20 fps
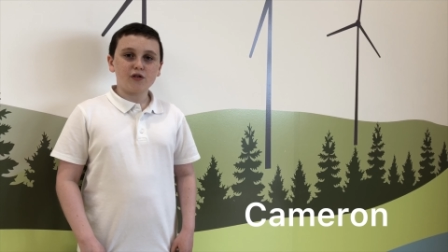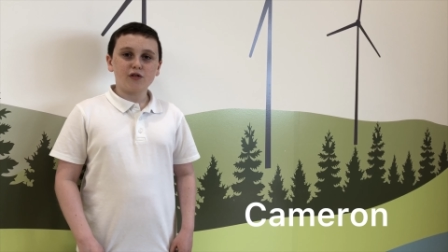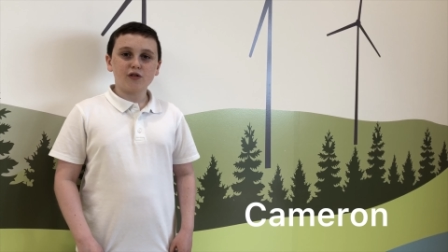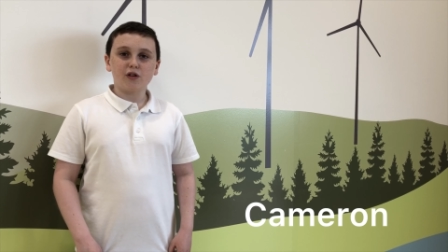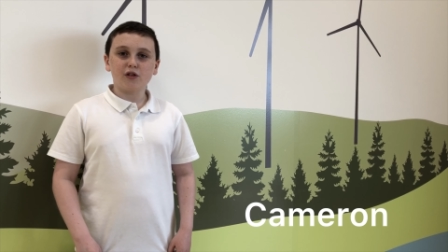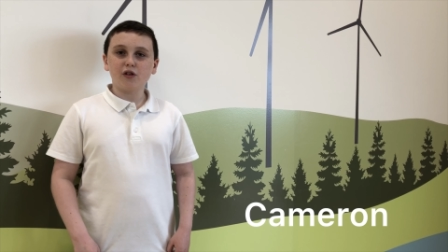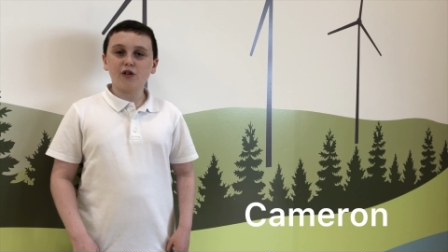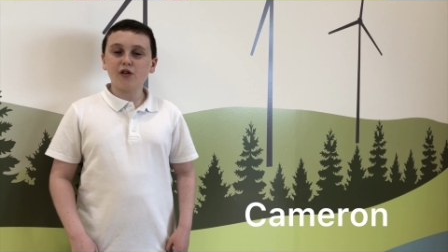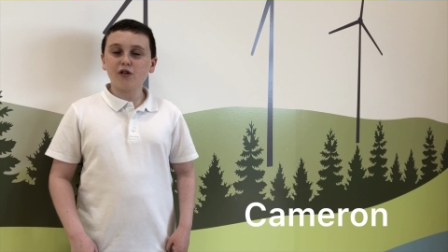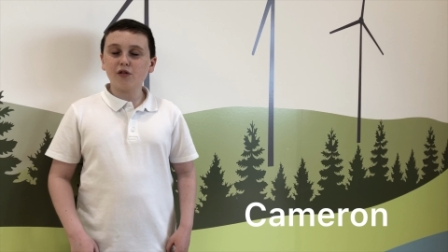
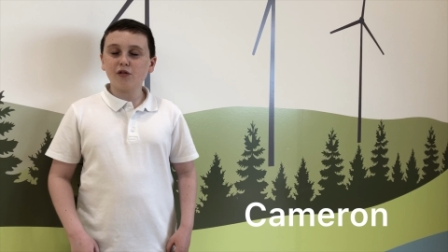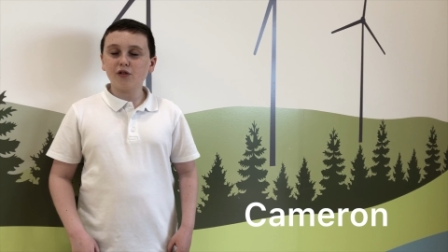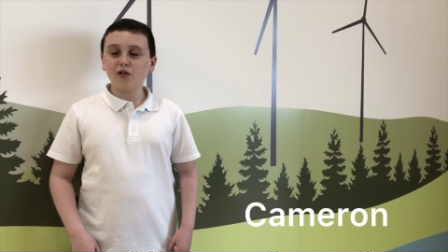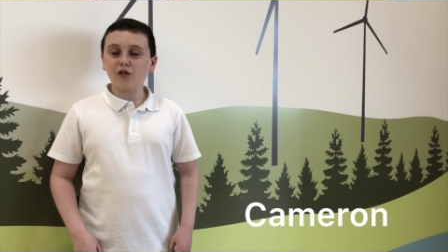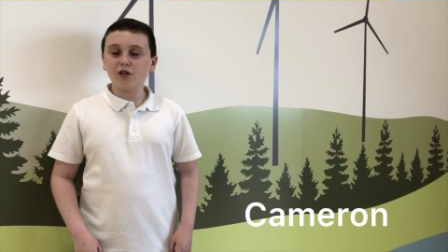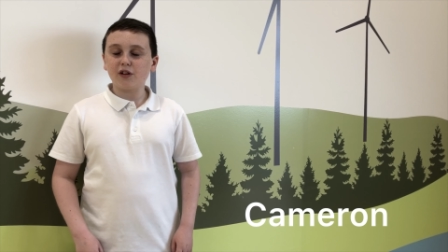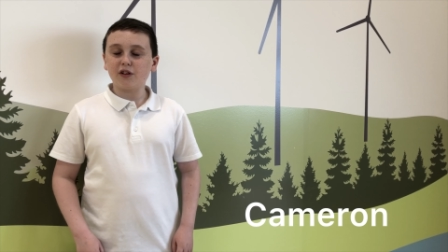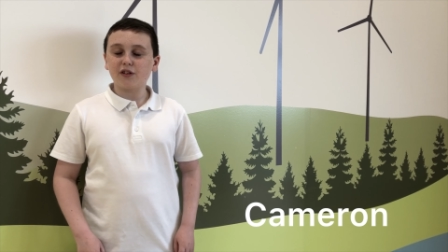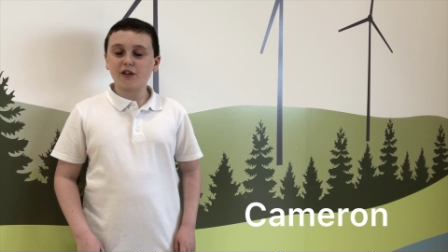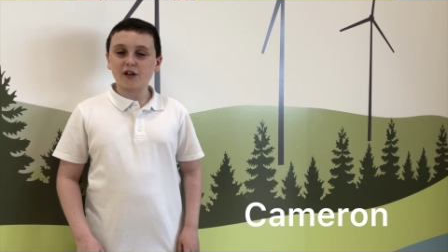The new
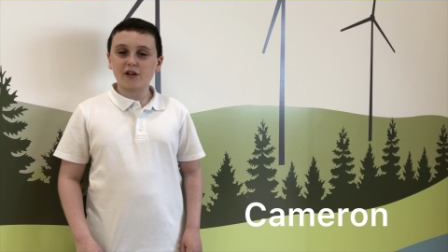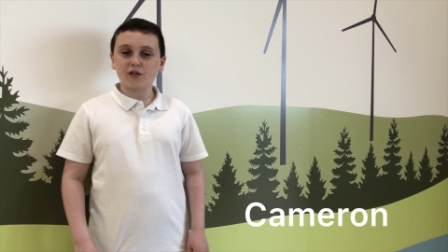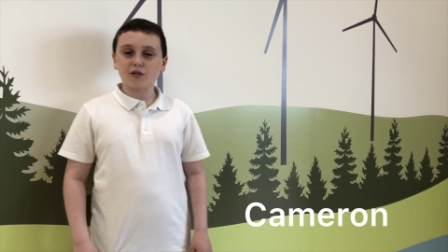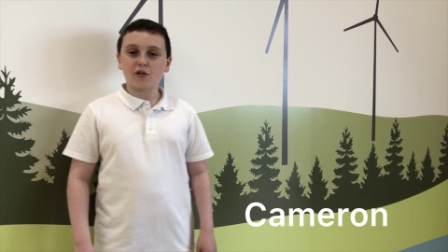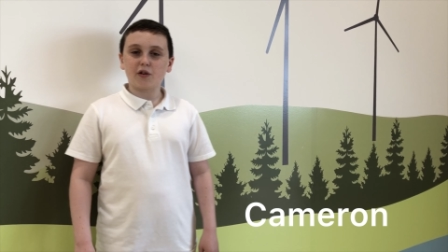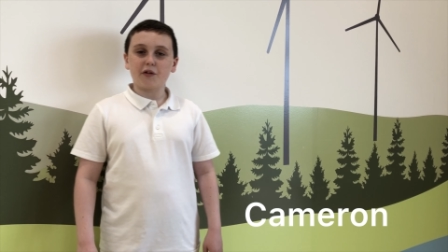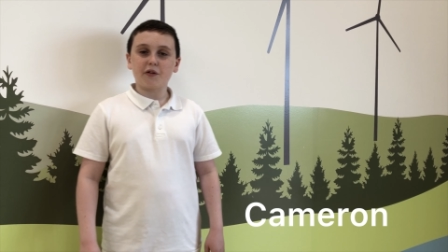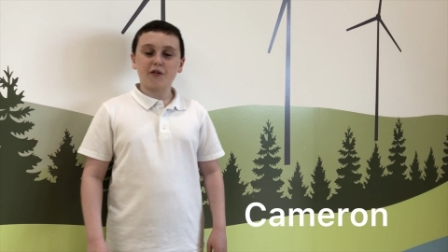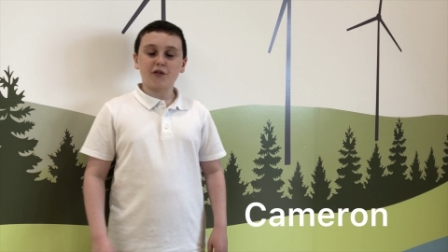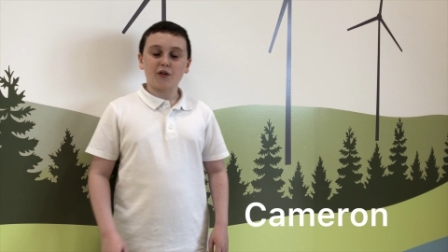unisex
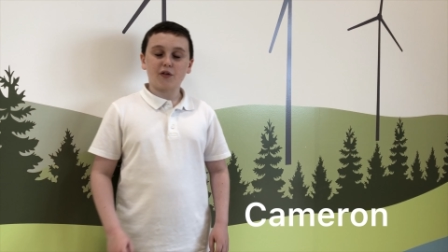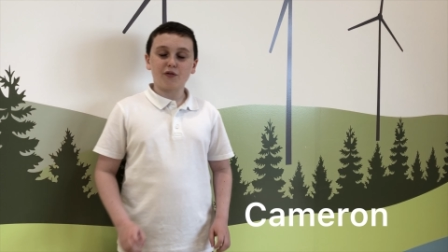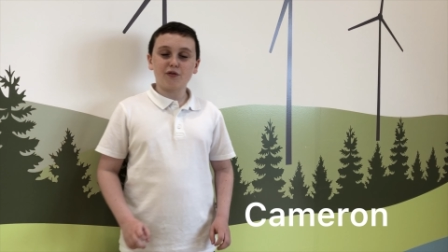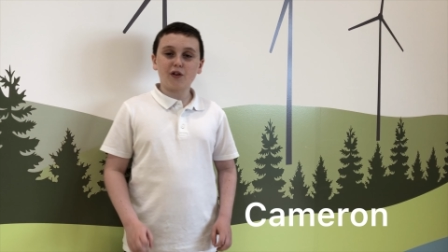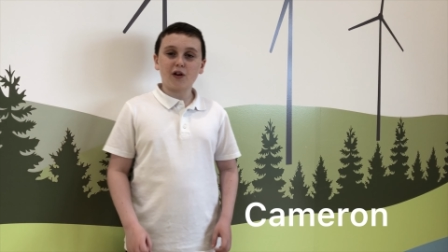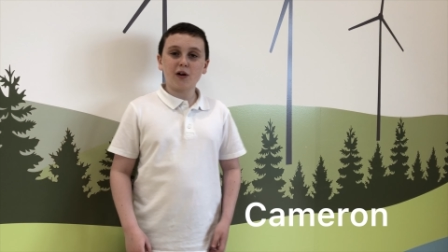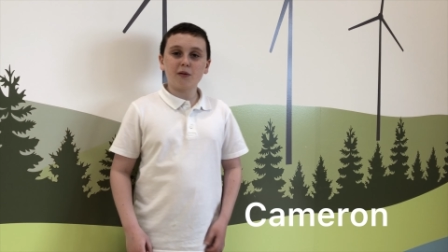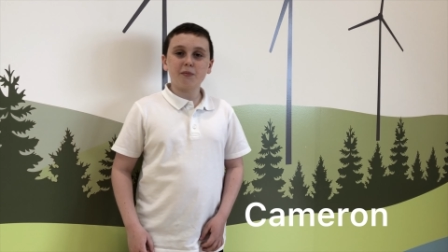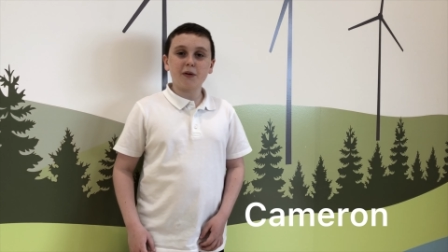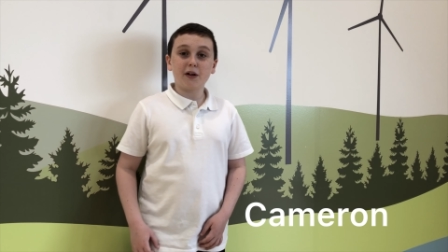toilets are
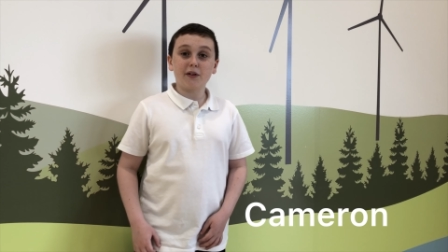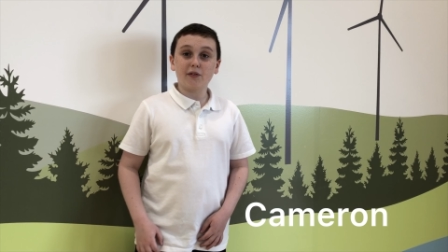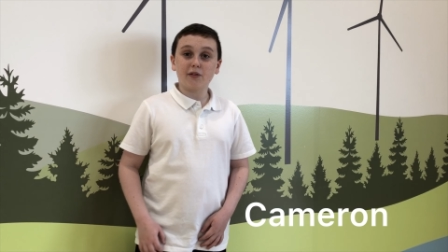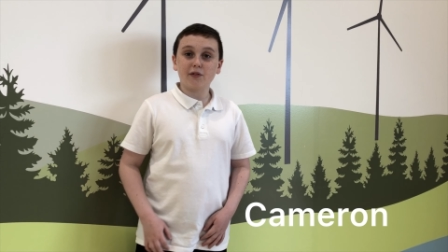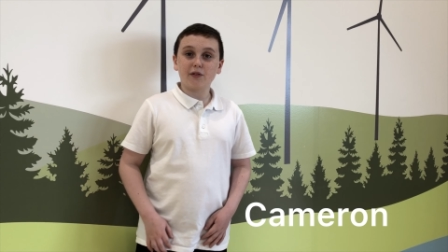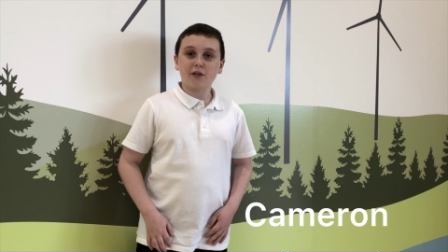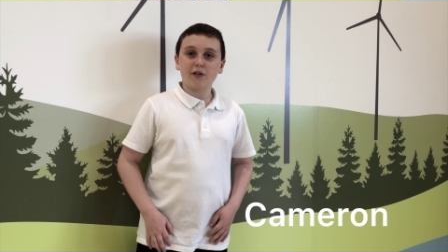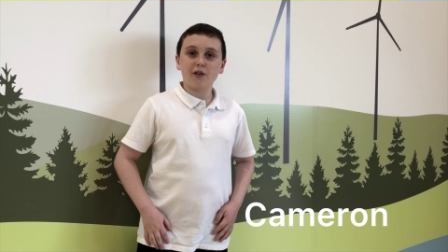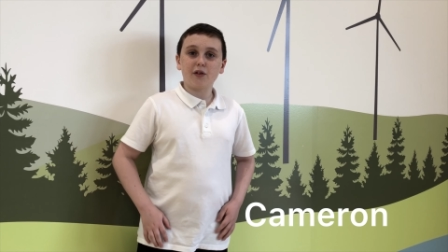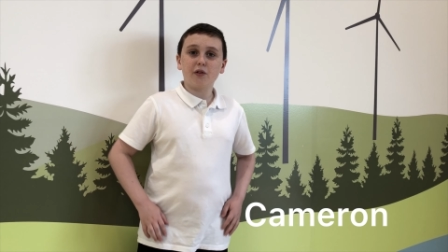far
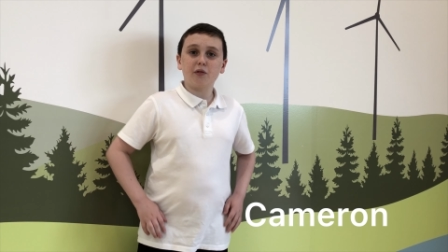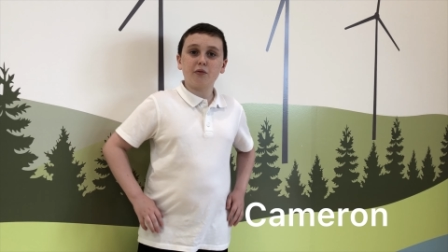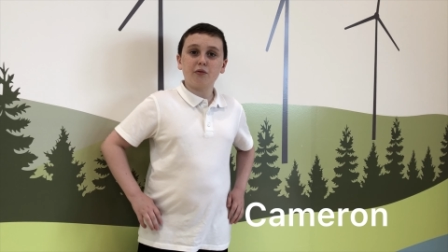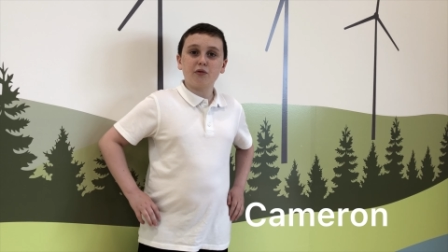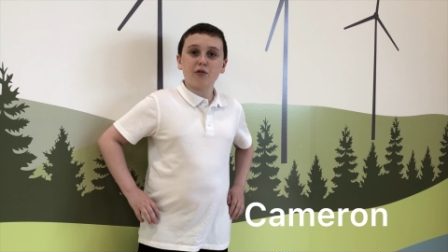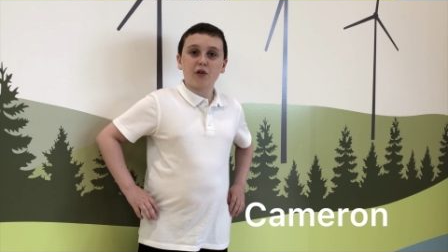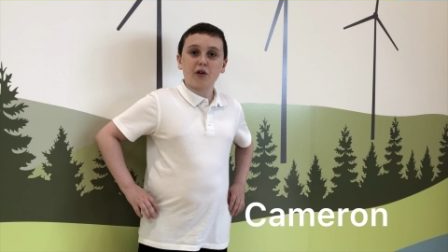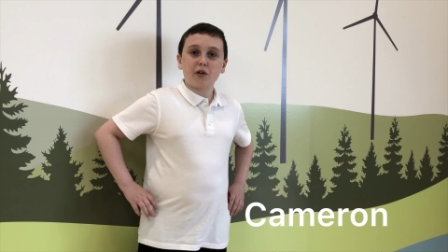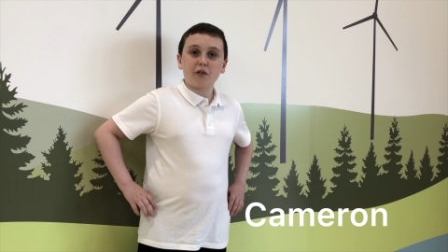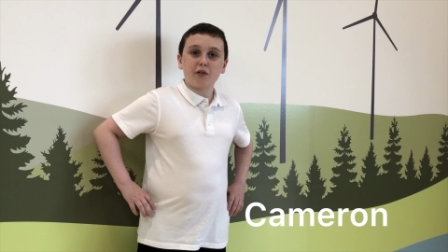better than the
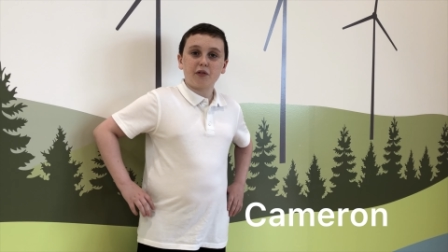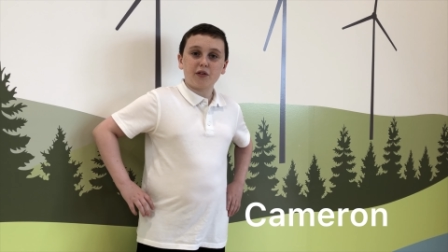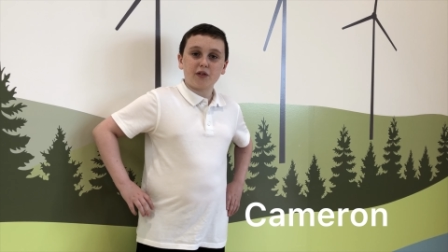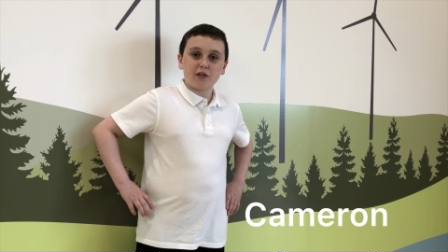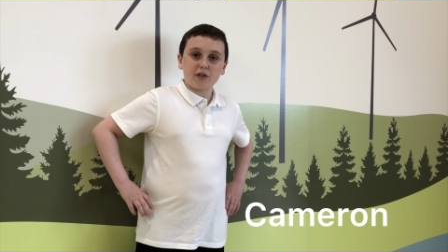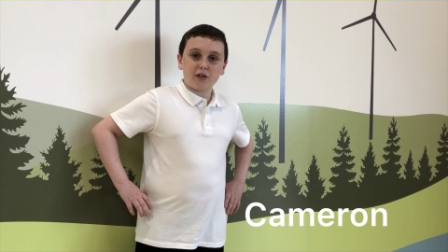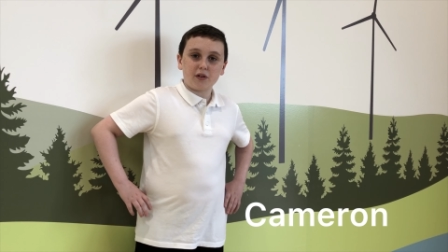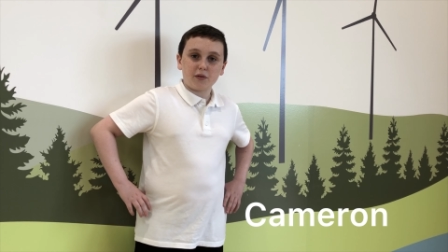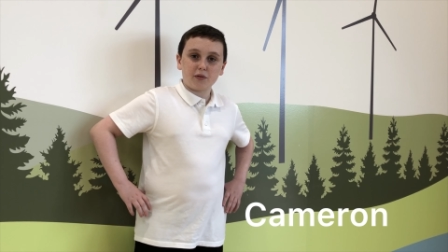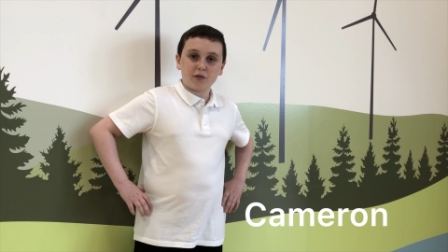old toilets
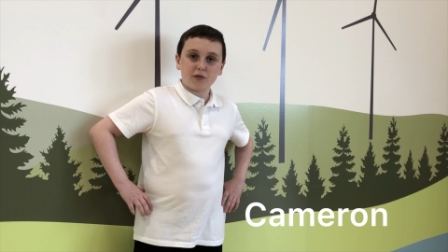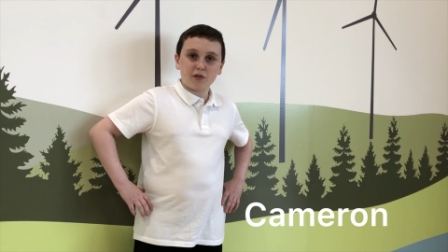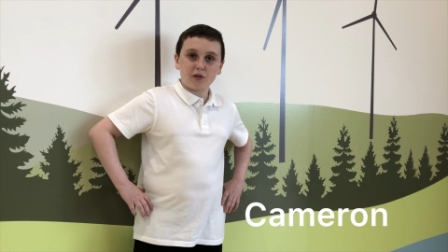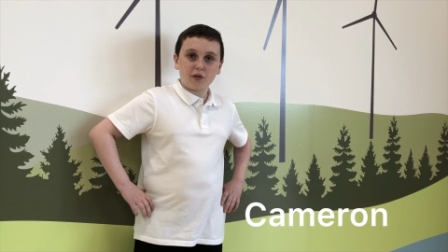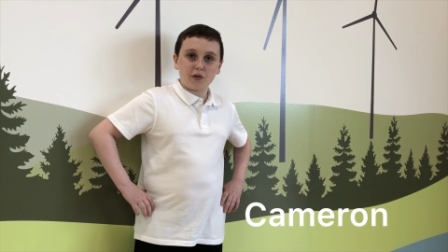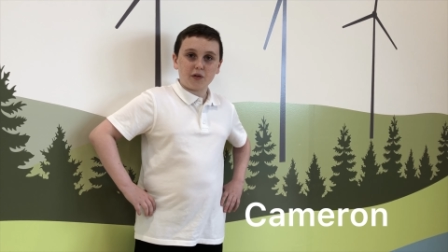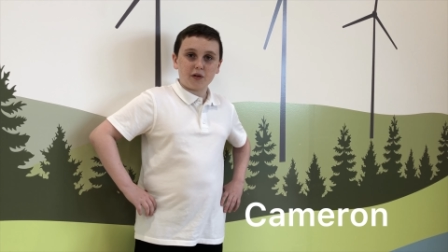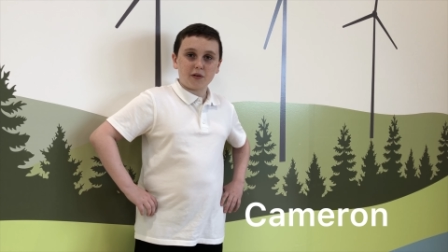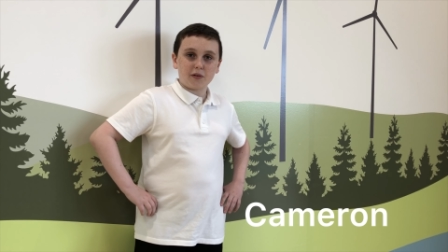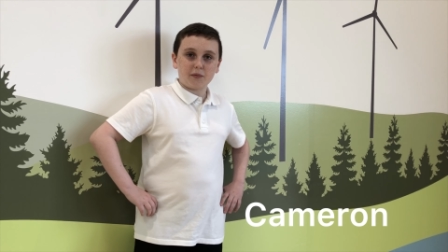in the old
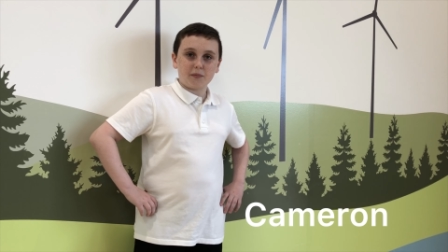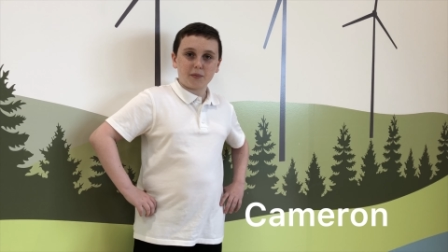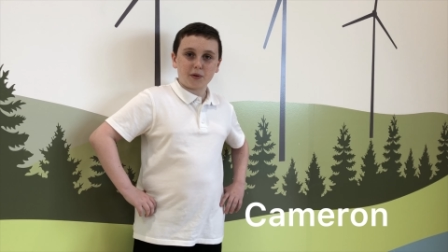school